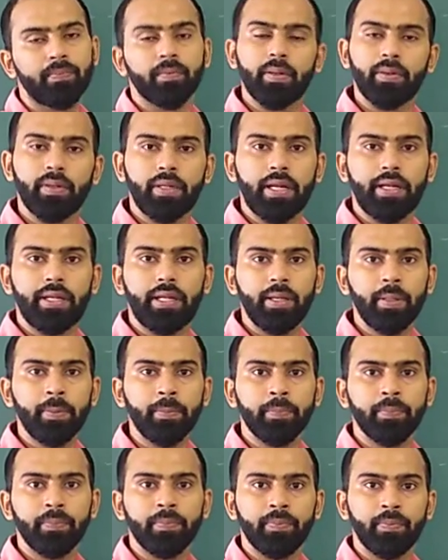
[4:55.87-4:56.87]
Are you
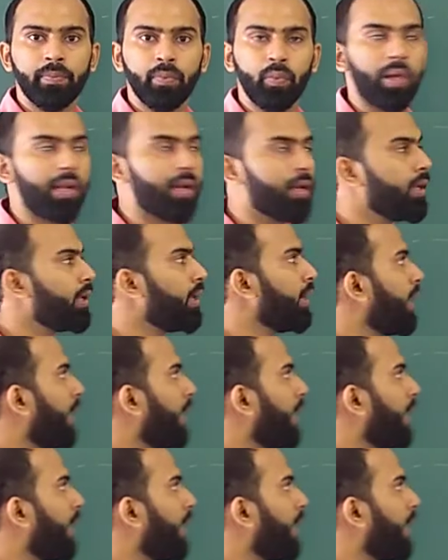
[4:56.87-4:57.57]
getting? Well.